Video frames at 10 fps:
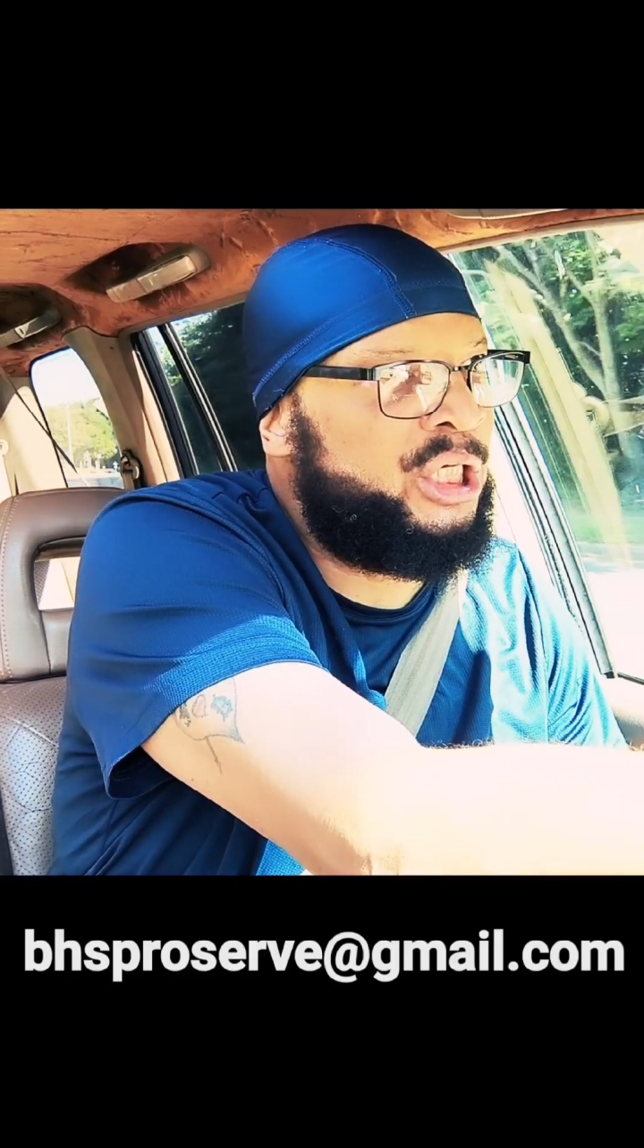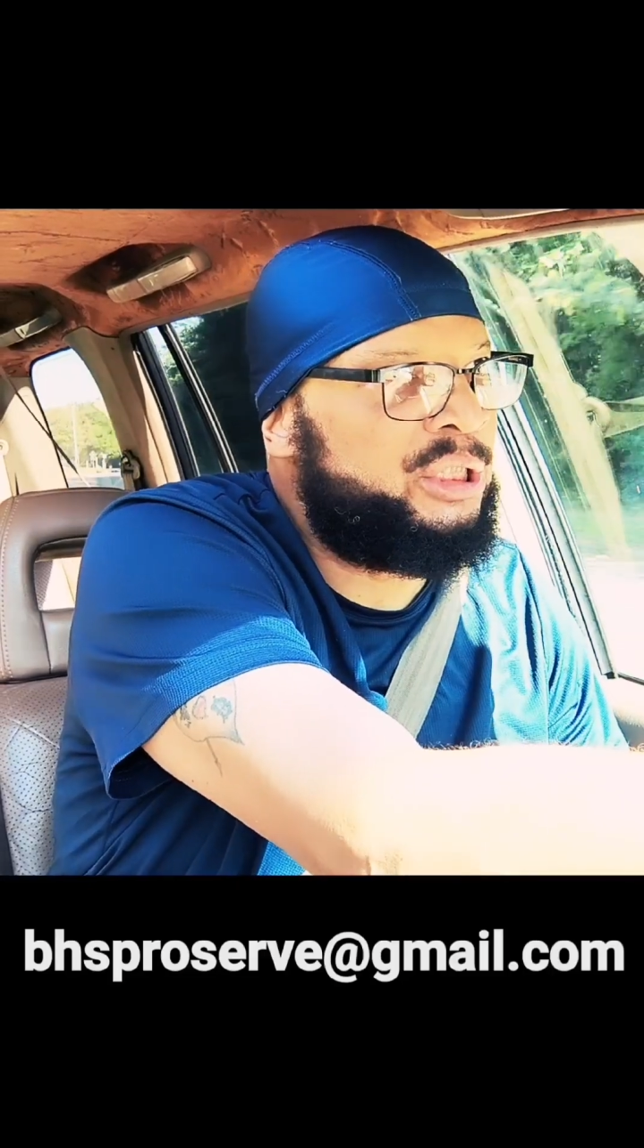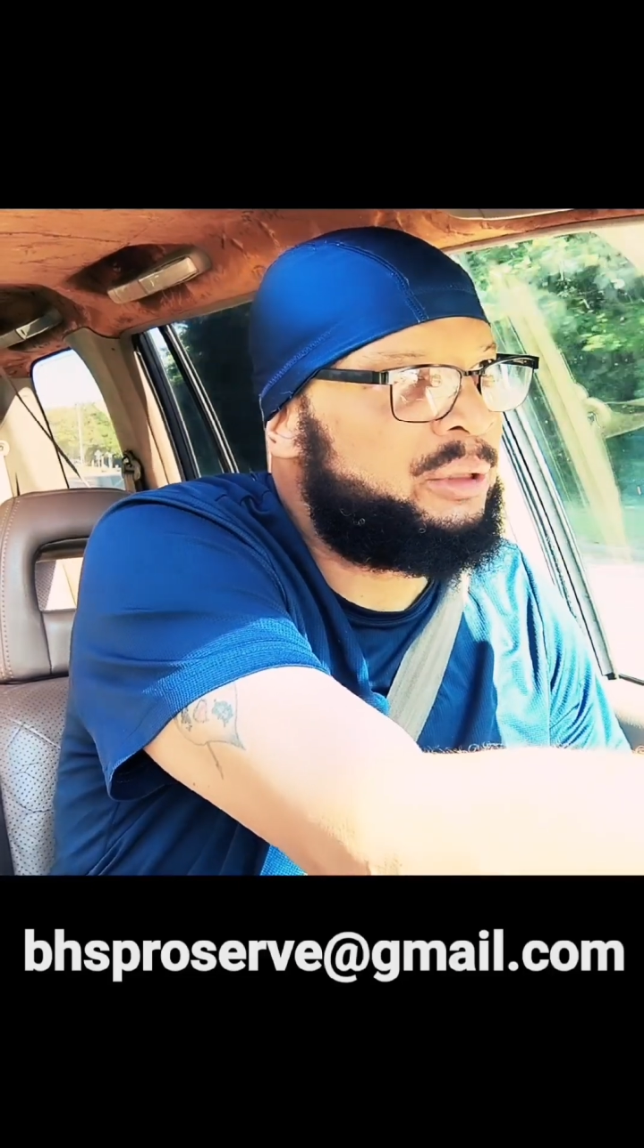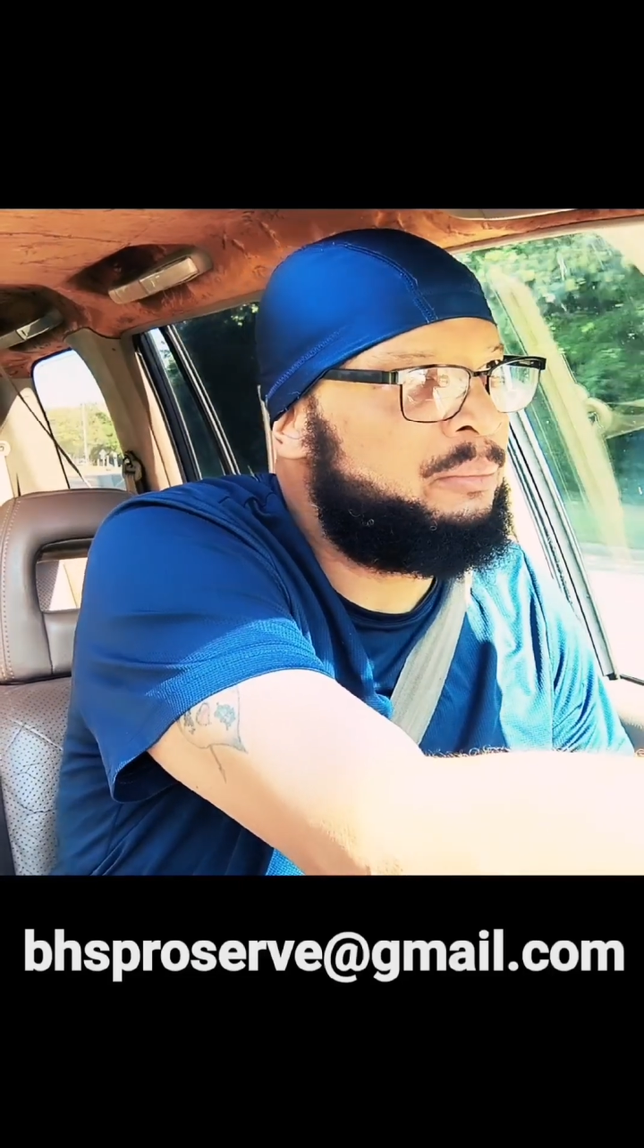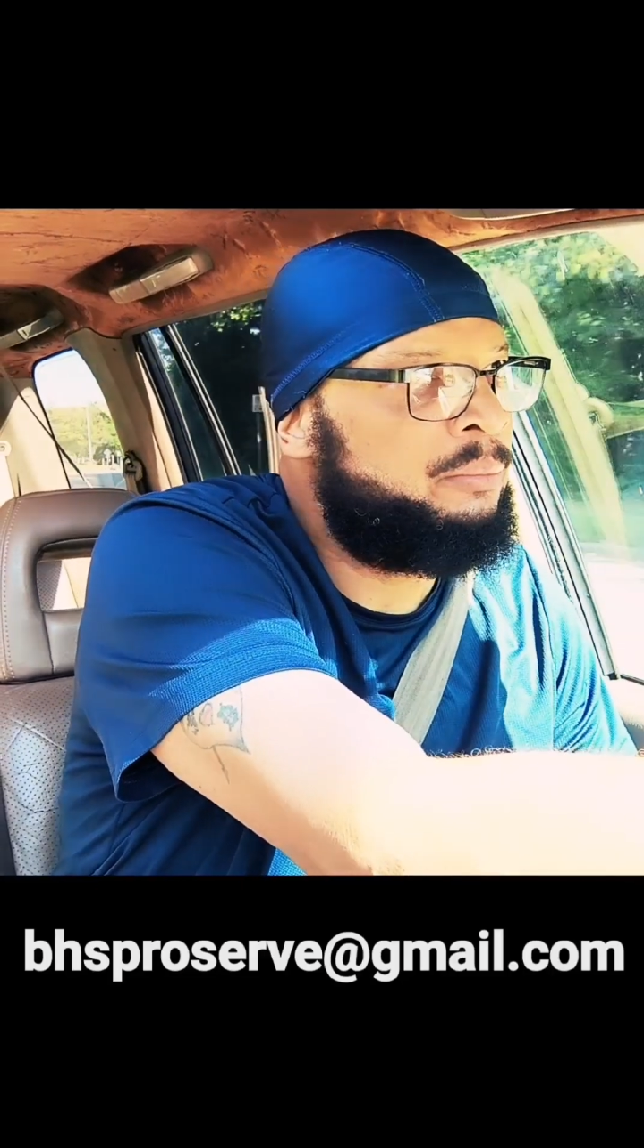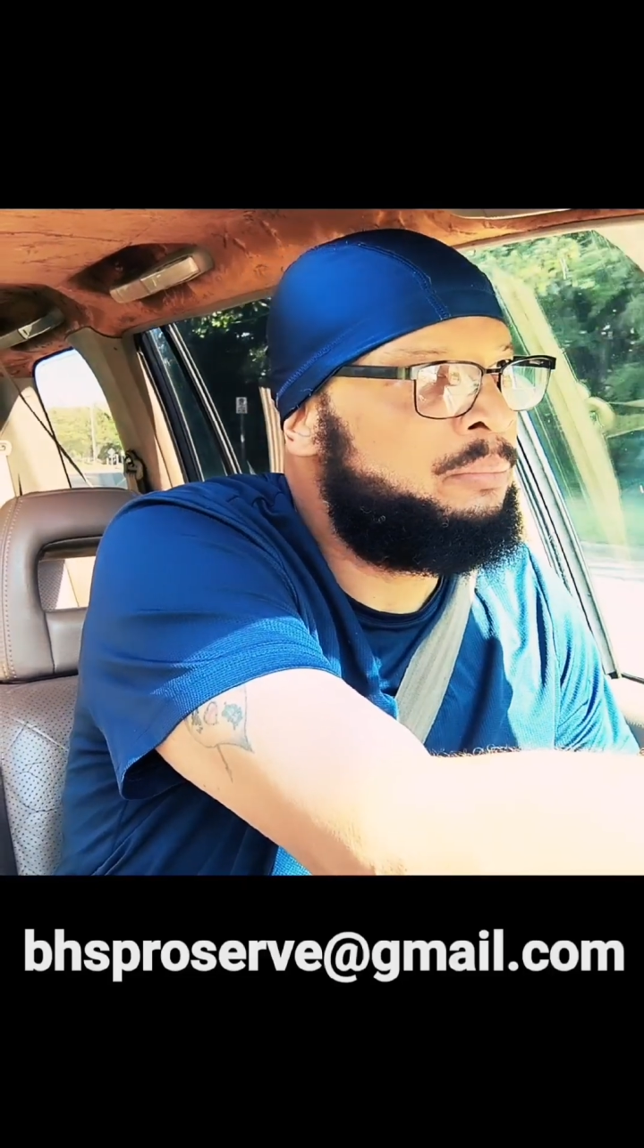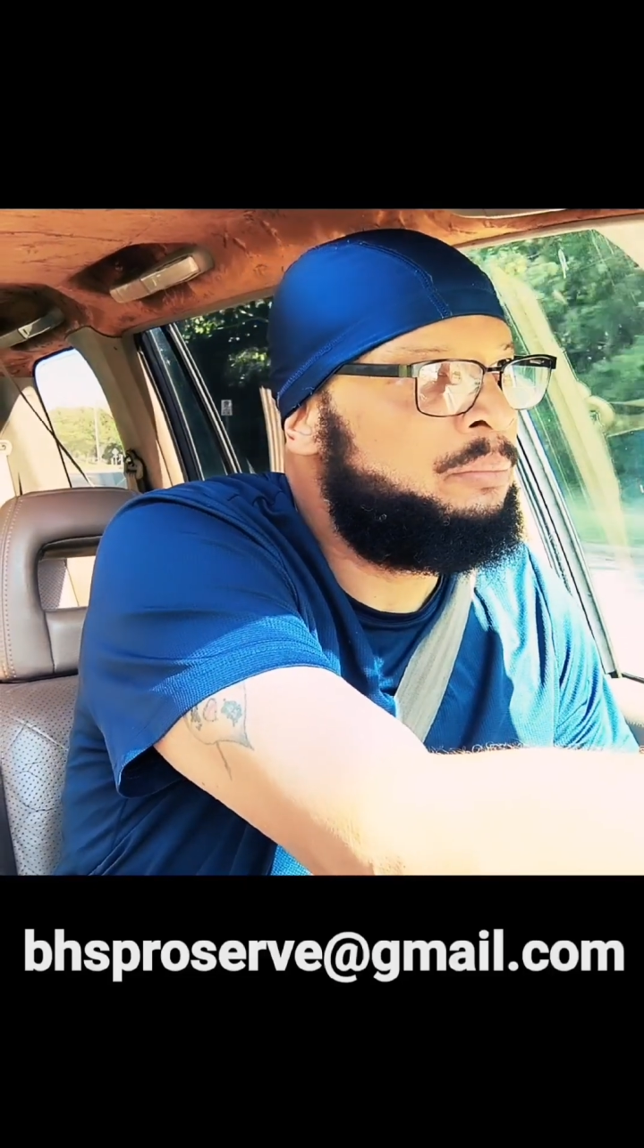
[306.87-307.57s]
church.